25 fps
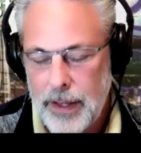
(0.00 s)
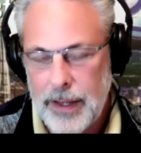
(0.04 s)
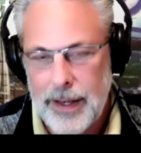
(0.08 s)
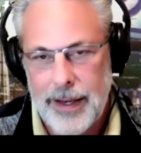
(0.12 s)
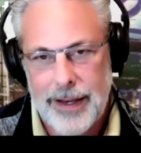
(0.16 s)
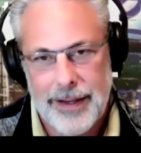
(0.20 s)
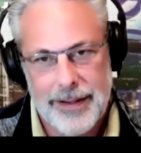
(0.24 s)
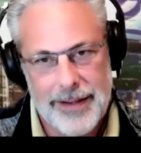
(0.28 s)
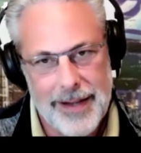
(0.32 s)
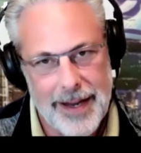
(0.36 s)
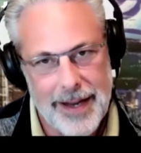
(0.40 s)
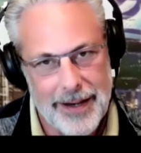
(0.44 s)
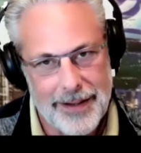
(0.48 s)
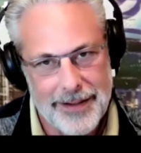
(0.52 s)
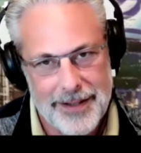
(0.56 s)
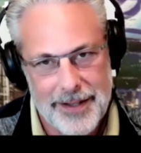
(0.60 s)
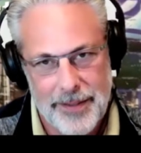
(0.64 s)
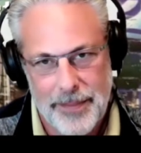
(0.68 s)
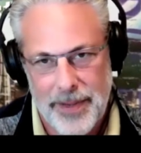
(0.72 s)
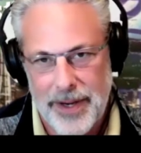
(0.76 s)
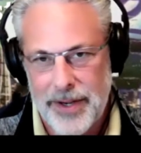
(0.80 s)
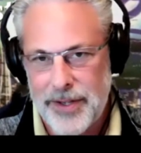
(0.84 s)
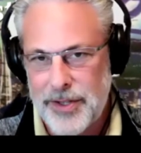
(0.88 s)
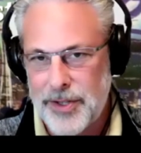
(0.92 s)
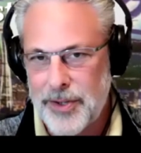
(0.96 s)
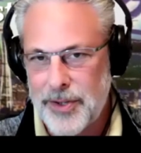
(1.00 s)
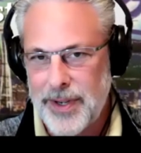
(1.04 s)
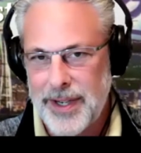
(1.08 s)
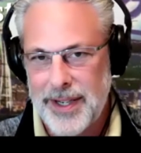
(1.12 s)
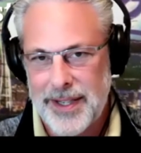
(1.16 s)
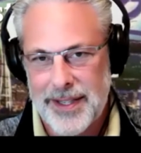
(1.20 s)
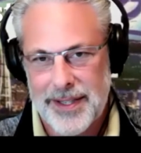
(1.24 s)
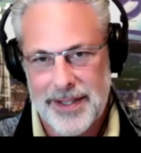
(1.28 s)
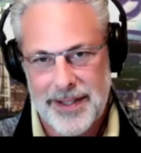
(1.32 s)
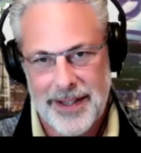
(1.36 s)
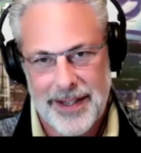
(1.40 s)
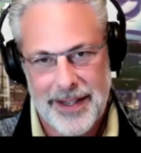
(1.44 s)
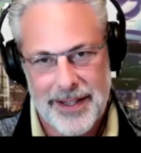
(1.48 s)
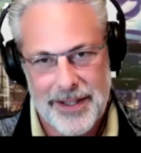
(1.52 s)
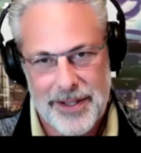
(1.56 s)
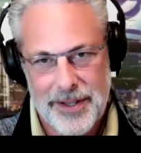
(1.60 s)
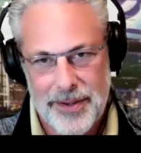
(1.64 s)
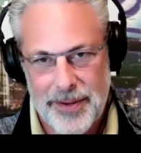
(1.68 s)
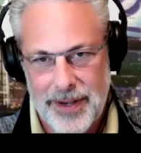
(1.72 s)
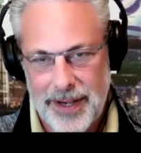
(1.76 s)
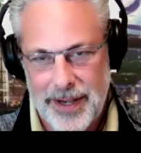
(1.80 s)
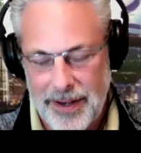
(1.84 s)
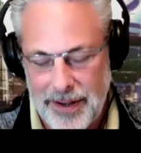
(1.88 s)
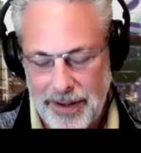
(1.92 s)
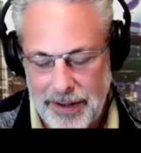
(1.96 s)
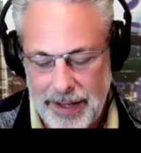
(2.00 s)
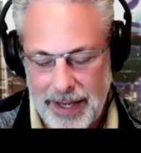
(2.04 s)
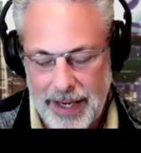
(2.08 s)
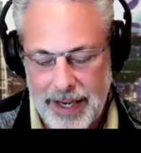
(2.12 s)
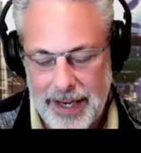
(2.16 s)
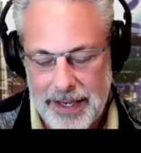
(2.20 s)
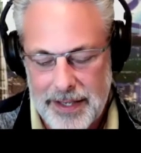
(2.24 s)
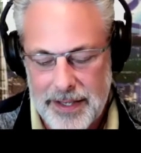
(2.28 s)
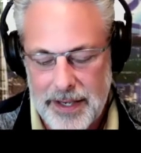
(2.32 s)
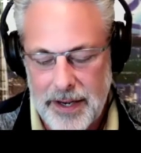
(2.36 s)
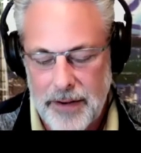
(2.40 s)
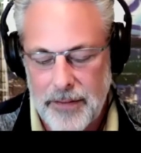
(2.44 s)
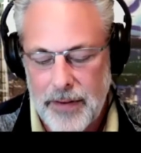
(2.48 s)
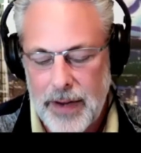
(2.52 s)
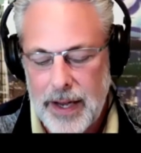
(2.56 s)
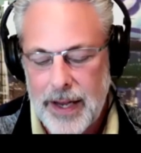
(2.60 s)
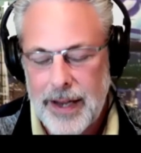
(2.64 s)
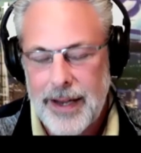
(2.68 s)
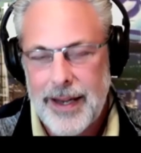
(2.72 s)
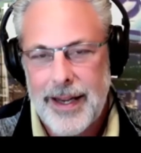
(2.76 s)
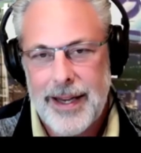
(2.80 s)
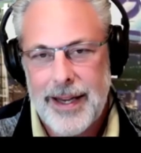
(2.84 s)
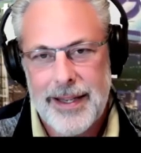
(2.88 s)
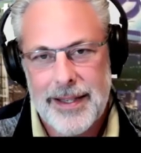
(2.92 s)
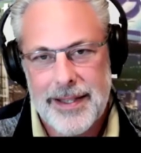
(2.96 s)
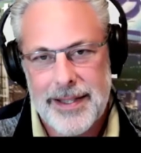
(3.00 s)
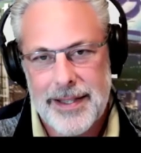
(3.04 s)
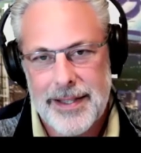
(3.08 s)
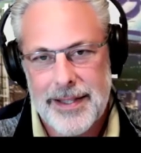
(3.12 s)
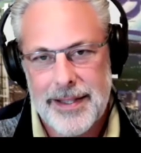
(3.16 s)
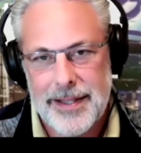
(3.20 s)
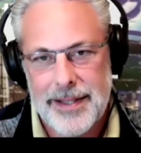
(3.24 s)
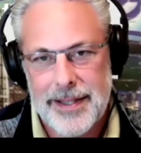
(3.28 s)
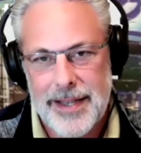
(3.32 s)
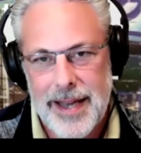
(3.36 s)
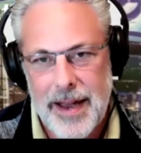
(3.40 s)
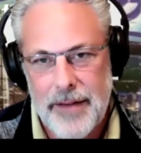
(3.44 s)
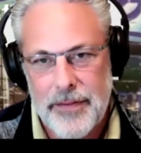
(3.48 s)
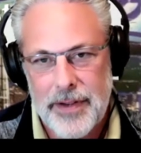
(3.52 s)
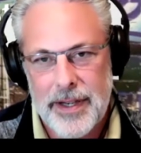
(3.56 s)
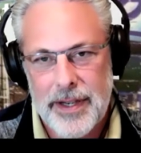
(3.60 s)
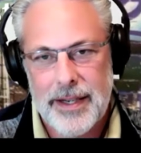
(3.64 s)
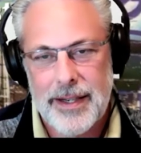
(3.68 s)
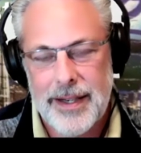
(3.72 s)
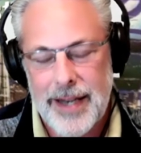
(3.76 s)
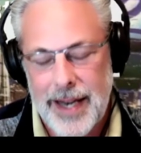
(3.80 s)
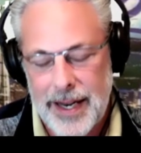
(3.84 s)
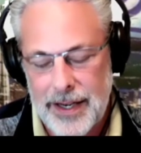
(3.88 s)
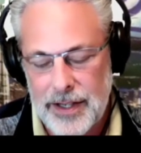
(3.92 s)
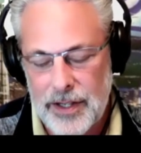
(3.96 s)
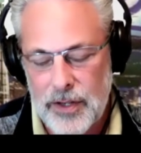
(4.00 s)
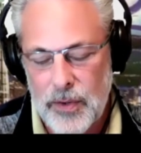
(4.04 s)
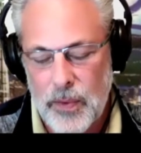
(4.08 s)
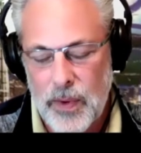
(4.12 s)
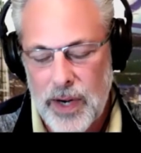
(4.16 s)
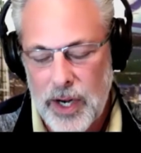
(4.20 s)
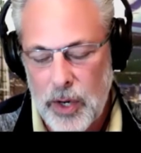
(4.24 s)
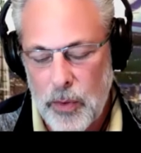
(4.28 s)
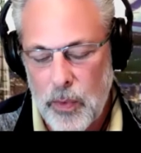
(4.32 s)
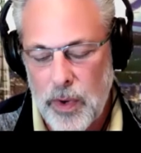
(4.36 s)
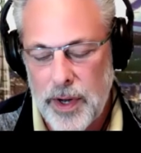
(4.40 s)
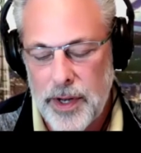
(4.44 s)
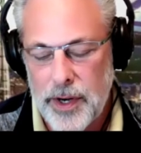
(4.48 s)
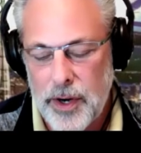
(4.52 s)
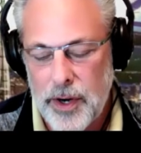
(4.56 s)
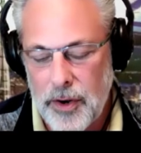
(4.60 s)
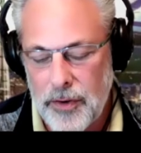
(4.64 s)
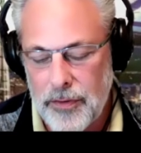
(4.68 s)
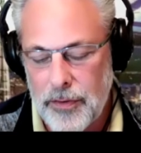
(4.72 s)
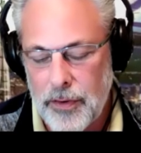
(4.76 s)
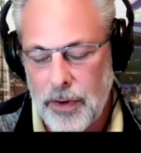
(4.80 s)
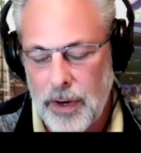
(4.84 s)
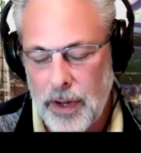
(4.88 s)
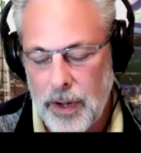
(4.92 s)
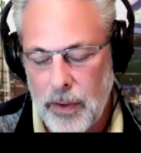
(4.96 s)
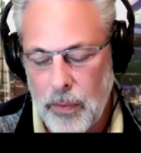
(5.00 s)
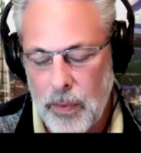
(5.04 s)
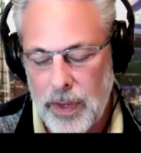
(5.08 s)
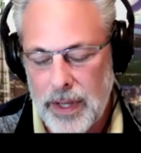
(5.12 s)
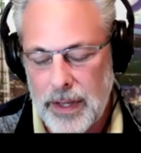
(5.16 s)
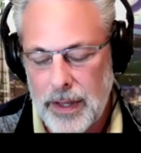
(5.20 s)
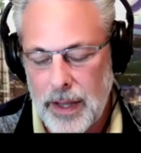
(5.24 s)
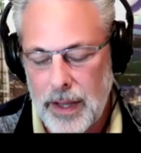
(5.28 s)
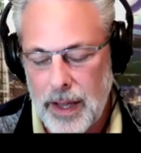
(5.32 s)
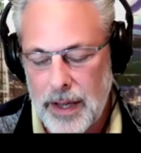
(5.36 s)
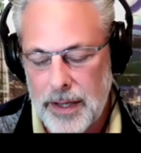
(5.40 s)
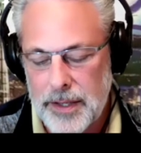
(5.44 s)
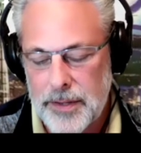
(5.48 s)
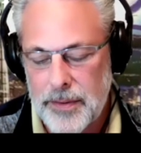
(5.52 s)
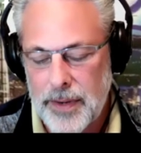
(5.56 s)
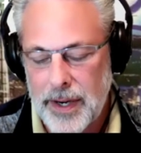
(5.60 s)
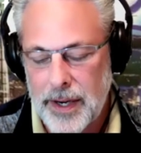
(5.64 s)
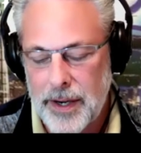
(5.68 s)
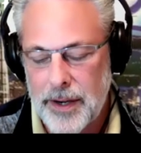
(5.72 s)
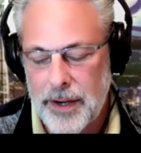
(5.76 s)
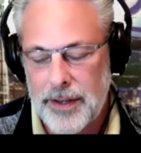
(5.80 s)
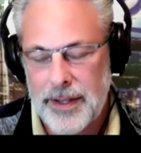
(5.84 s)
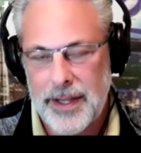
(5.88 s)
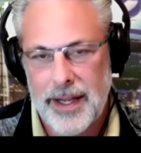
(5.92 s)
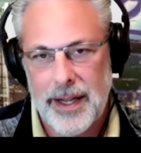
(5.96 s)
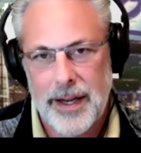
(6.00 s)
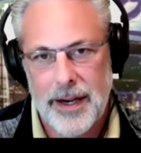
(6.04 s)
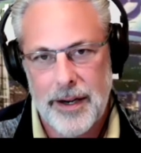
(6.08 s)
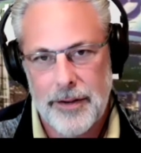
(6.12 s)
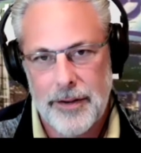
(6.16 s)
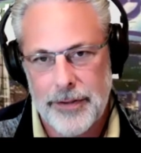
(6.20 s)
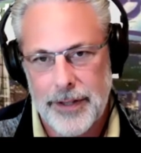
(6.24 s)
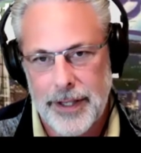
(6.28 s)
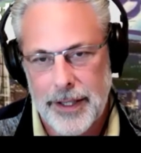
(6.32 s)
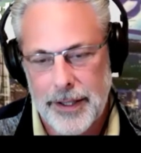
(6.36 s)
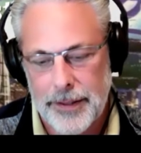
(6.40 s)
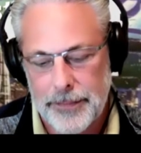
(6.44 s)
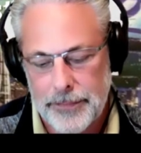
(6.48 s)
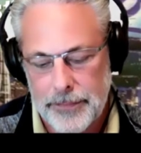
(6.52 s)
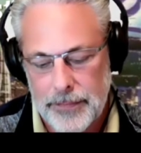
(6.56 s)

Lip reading: He's got some injuries, history, all that kind of stuff. He's 7-21 overall win-loss record in the NFL.